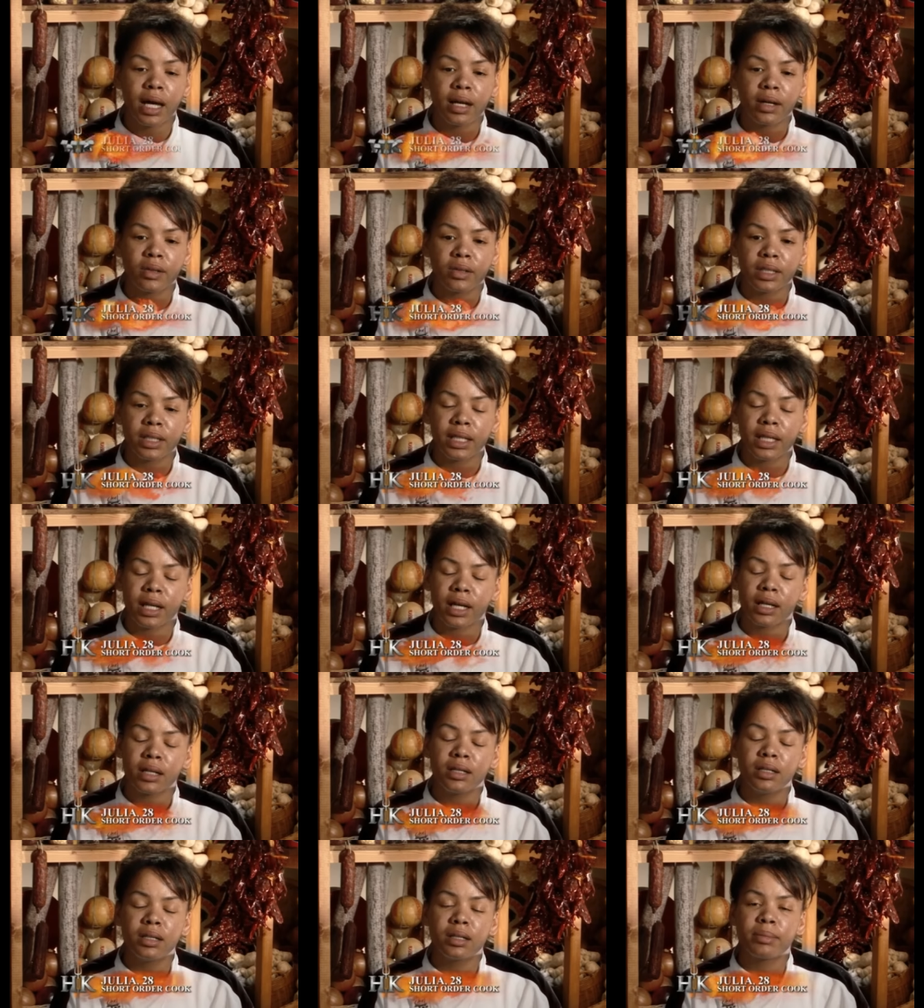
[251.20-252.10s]
only can I
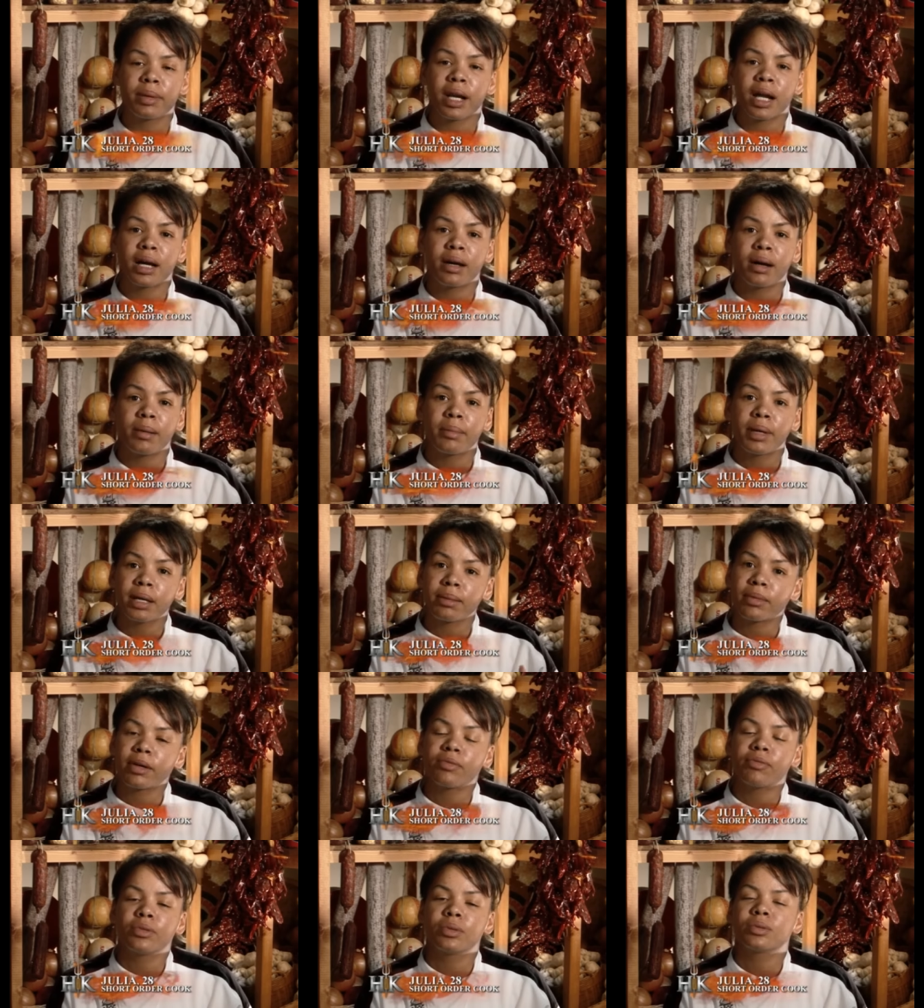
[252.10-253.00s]
cook, but I, I make my
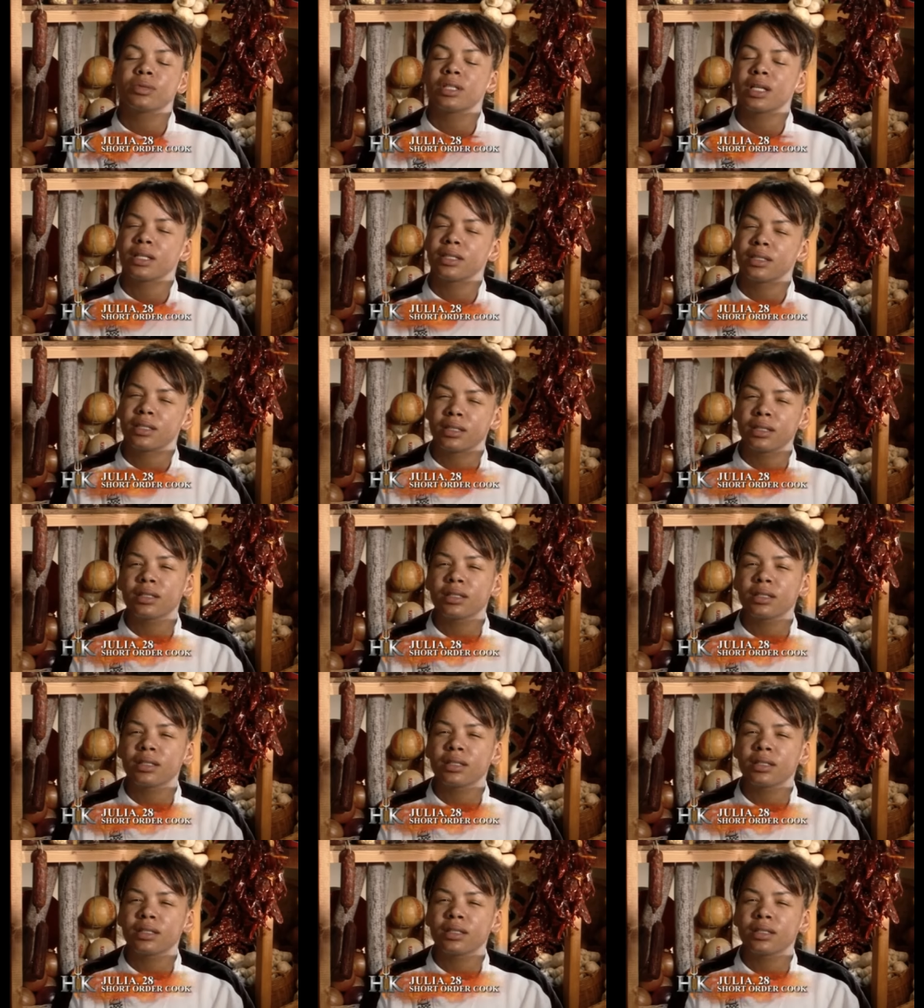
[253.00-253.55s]
food taste good.